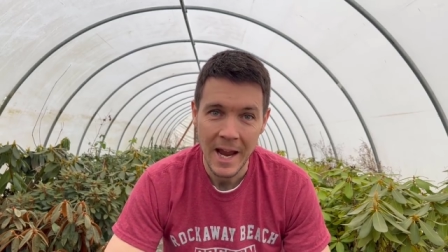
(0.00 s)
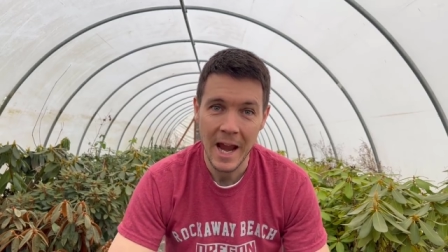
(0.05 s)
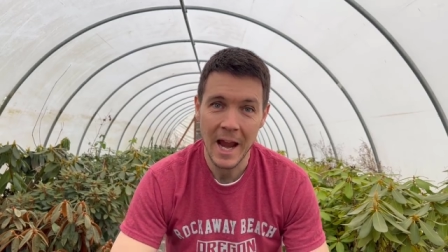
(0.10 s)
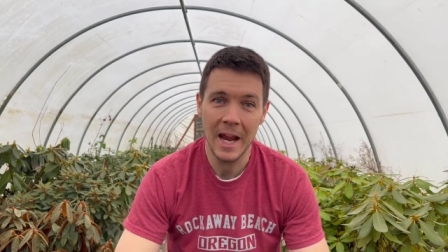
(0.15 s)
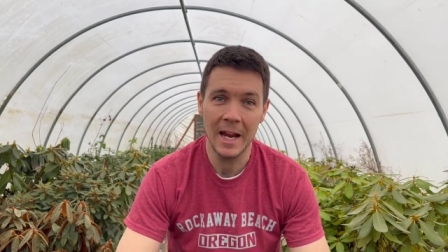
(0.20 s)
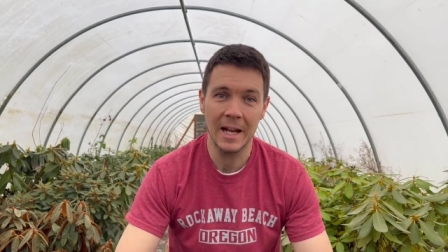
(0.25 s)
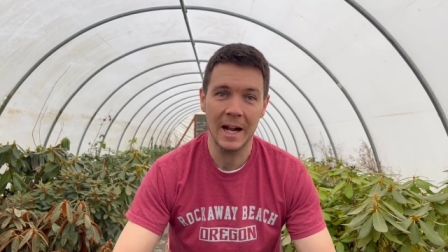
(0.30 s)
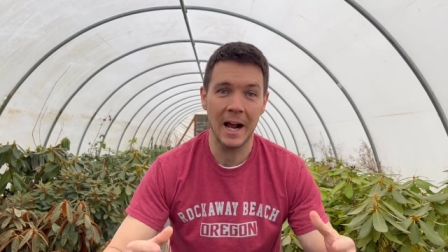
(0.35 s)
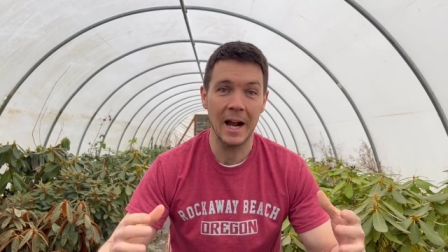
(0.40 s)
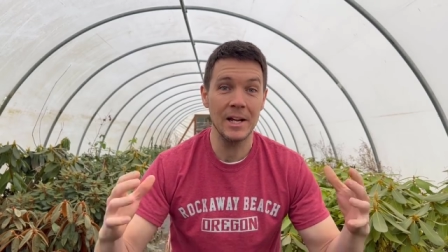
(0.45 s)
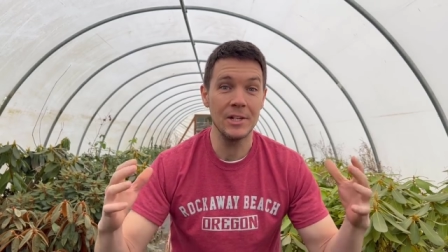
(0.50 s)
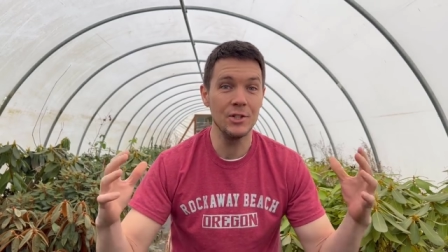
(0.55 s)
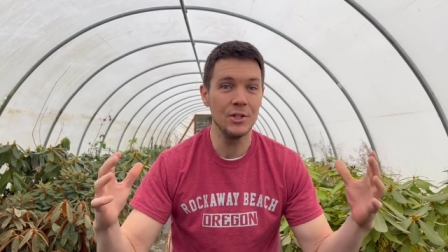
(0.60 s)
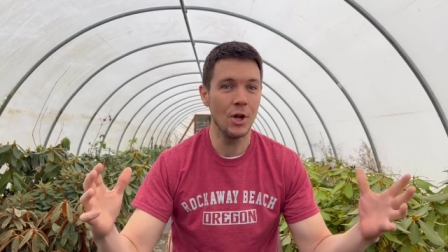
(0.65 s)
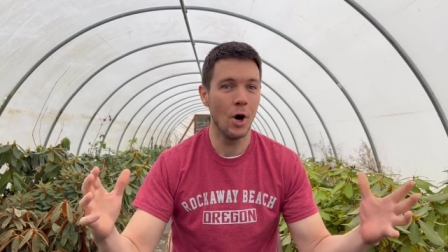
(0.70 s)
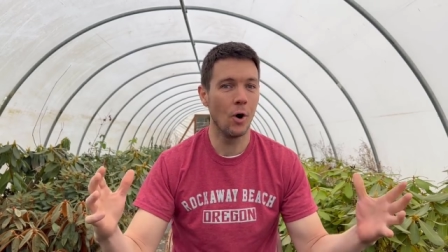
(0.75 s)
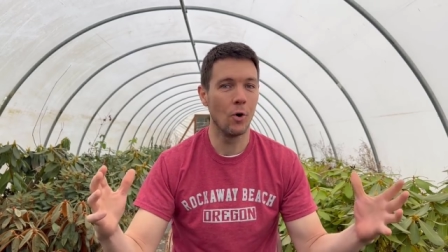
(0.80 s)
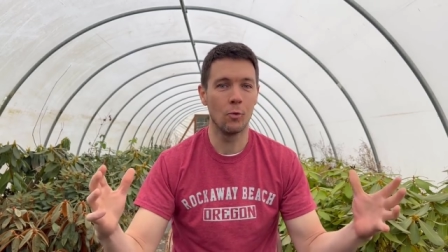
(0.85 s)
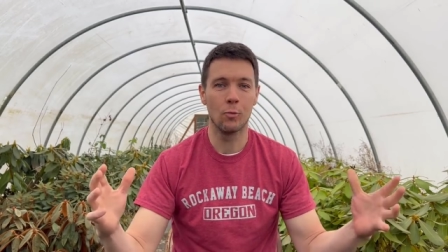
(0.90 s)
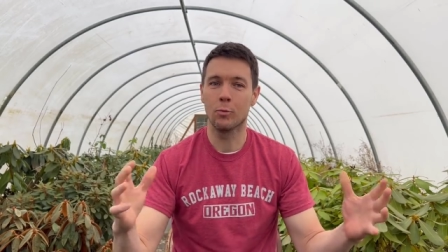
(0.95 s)
and I
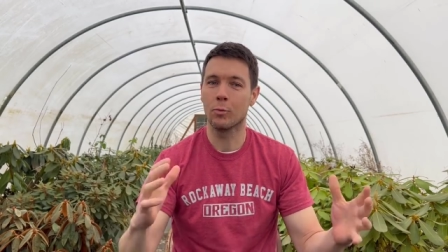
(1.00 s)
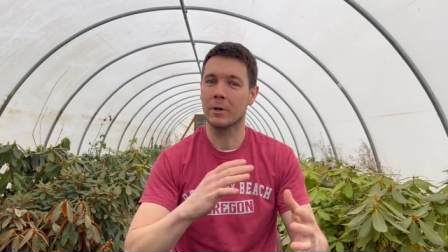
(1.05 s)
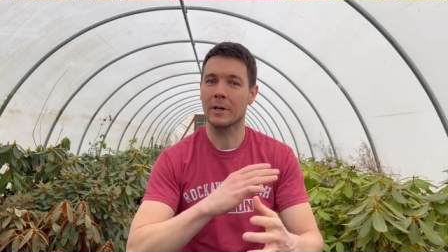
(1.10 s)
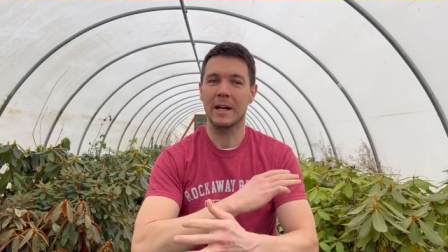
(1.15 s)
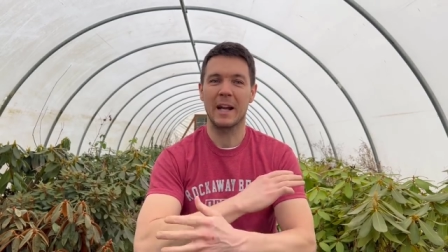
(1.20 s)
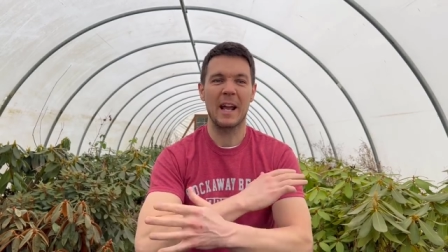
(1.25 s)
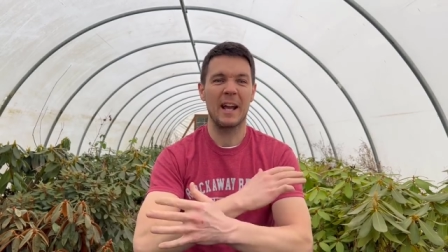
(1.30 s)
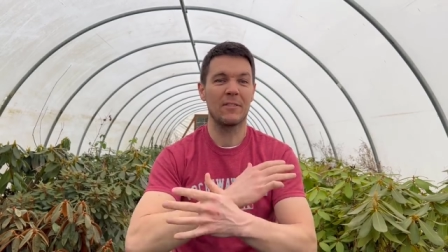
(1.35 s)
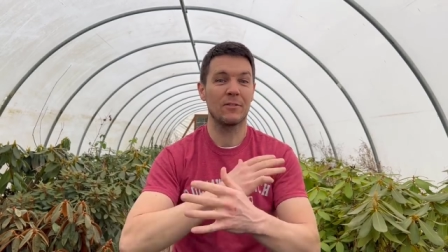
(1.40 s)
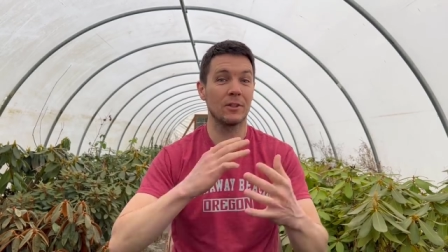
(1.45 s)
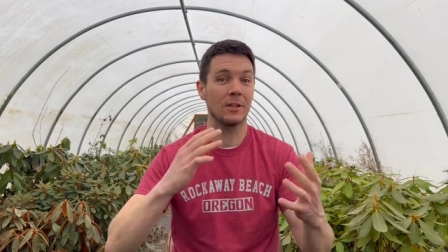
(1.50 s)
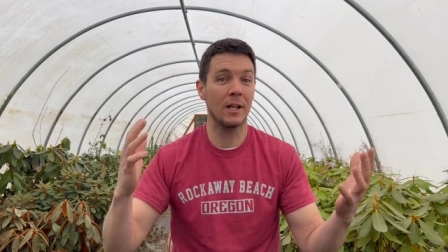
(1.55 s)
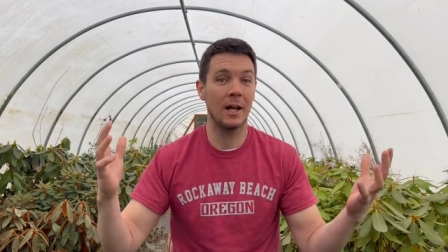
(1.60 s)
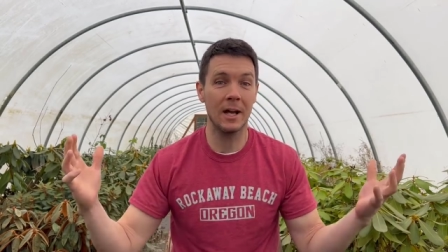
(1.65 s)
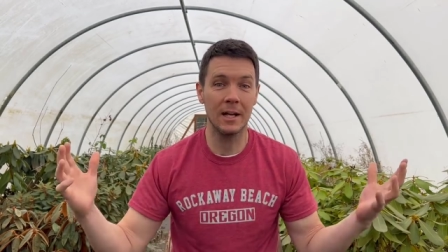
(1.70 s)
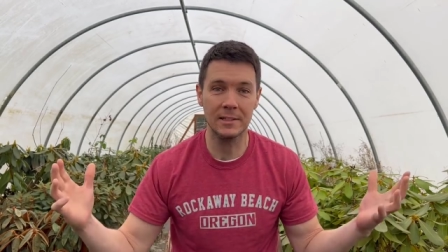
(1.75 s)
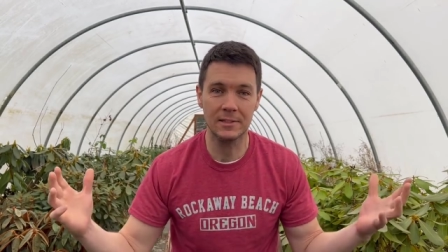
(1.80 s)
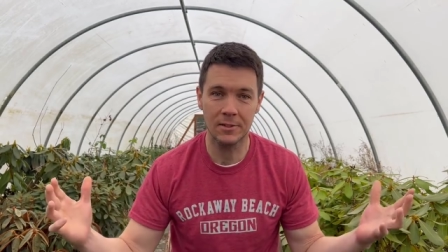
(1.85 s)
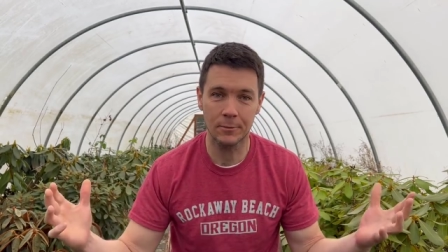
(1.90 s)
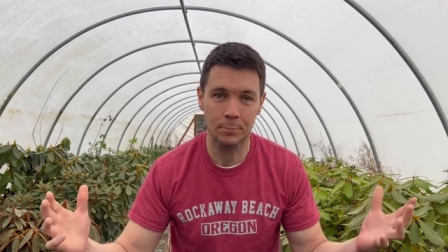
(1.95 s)
know we're going to have
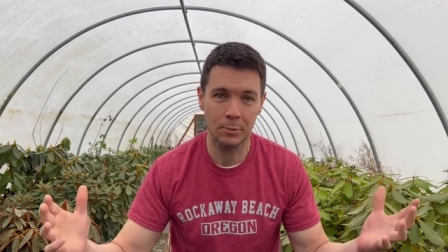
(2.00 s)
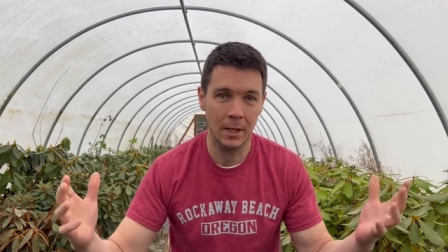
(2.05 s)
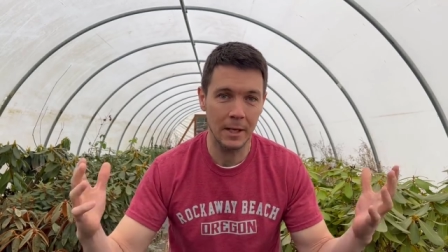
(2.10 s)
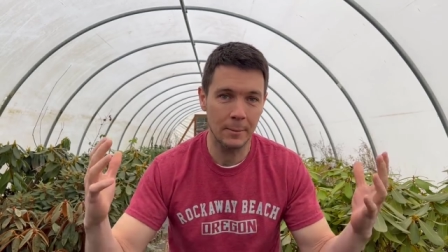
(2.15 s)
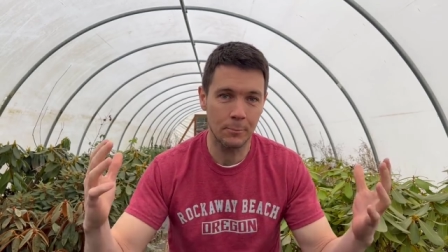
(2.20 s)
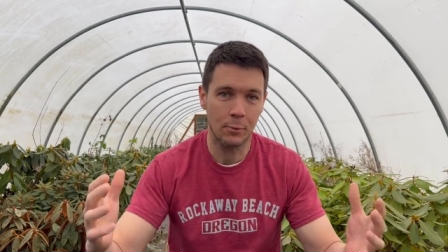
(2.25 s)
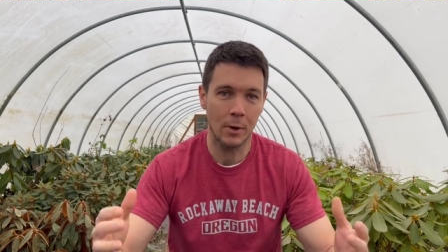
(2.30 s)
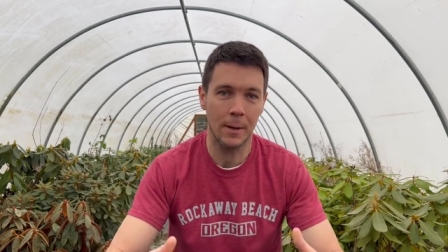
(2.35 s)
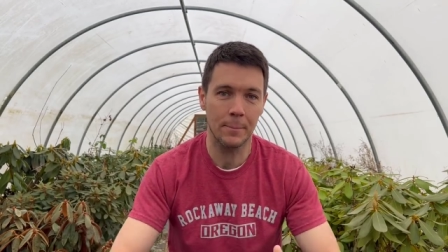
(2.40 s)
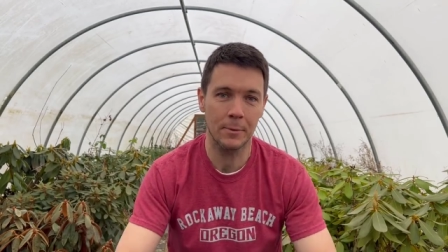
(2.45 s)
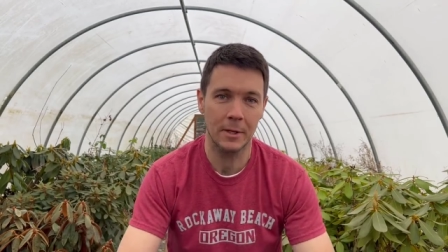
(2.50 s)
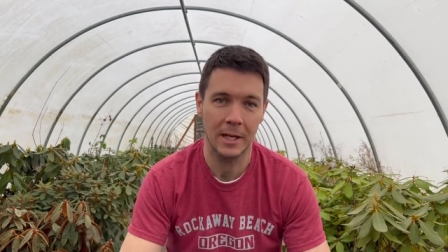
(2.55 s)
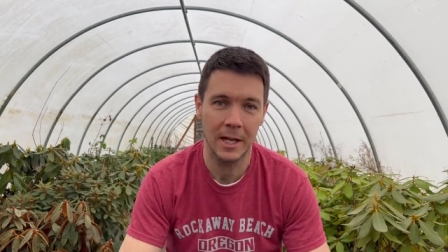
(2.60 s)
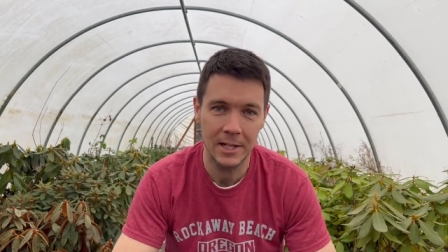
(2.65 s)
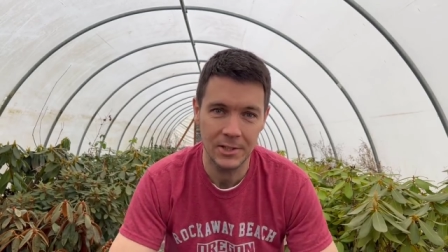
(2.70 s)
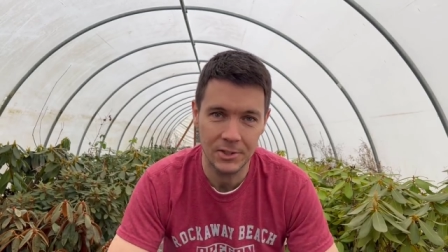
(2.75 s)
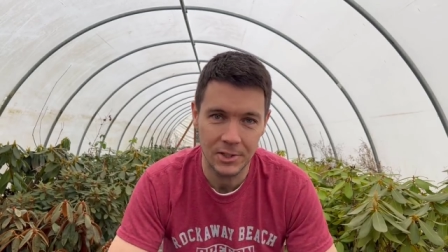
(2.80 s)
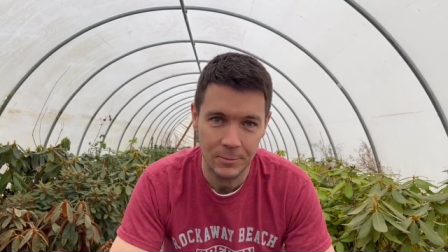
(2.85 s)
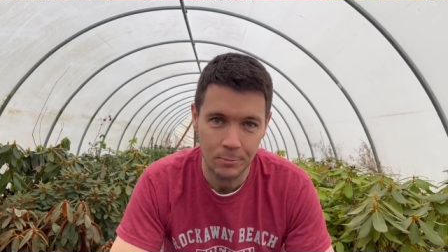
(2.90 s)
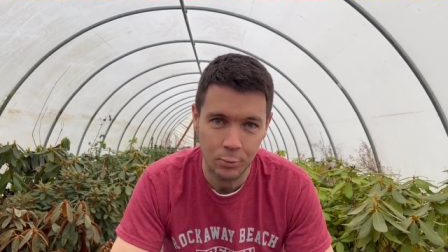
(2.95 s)
lots of plant
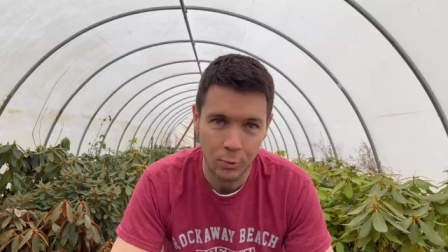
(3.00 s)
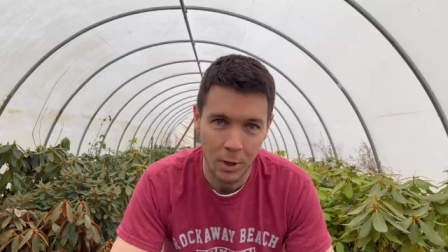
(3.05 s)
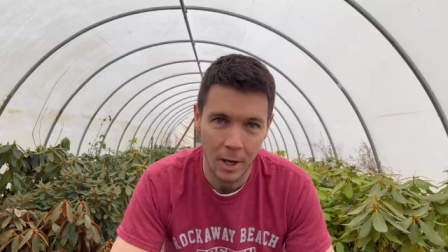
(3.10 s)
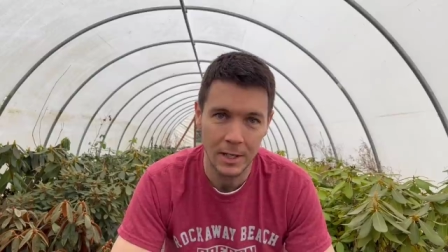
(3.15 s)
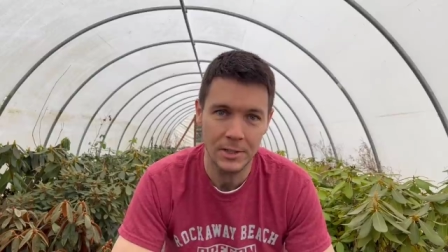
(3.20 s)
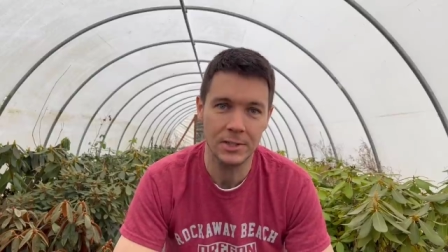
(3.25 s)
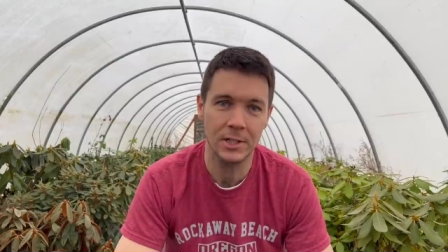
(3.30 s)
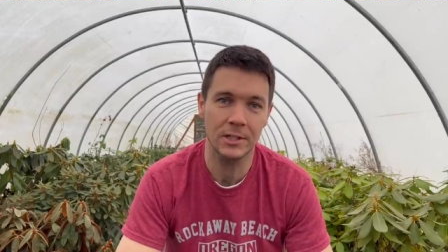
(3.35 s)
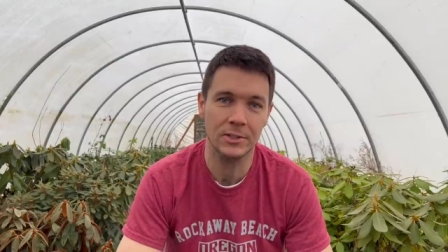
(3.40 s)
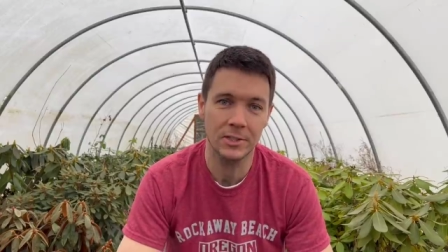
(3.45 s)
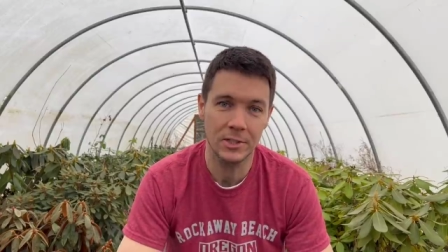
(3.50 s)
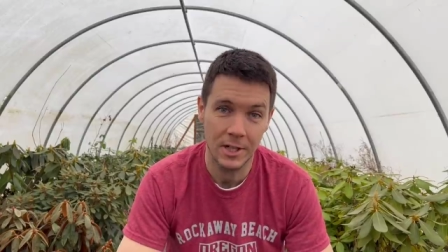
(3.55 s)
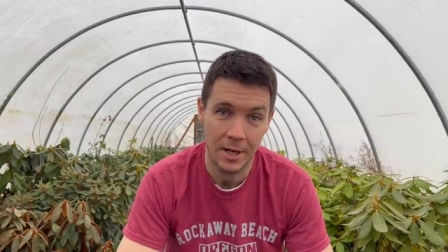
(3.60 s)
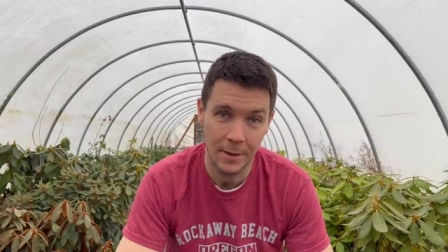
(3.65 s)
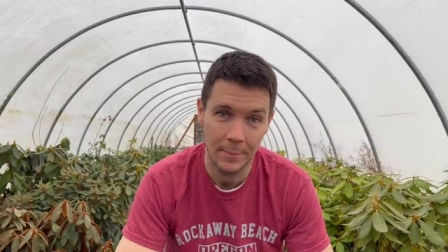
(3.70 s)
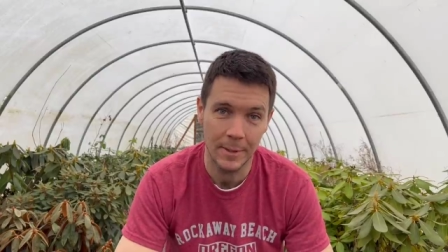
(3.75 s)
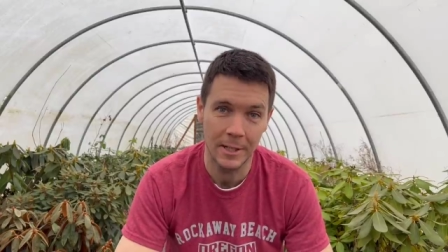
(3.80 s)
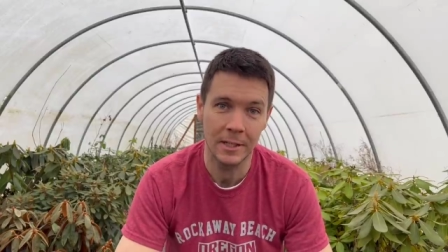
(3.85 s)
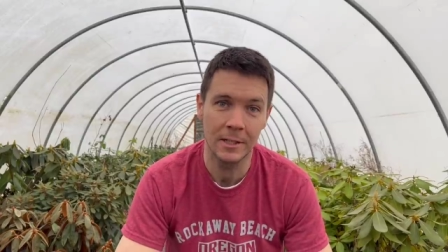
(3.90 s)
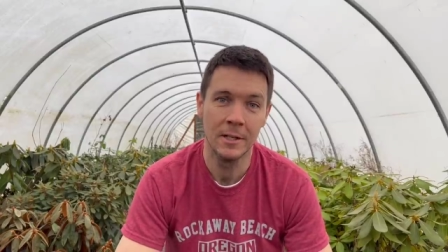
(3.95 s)
propagation projects
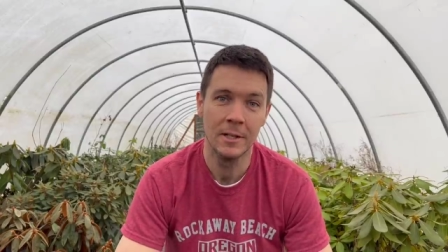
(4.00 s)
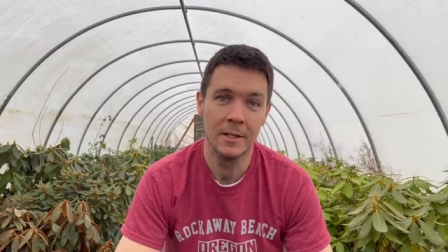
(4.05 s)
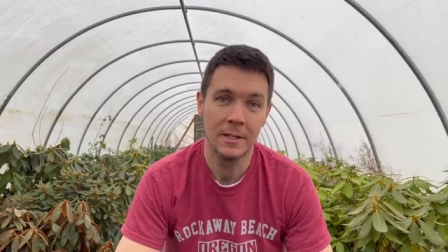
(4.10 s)
coming